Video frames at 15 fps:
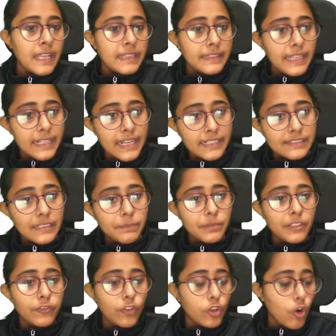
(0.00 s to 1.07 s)
Then acceptor
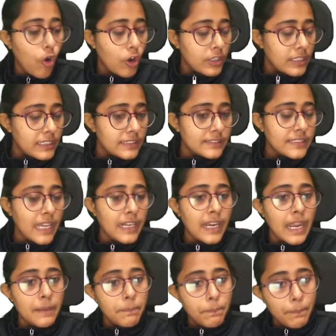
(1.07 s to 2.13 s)
for honor is there,
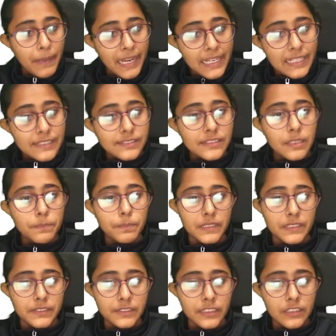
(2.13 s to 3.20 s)
and payee is the
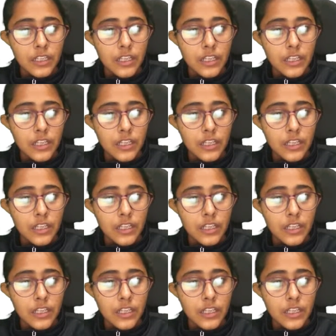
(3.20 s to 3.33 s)
person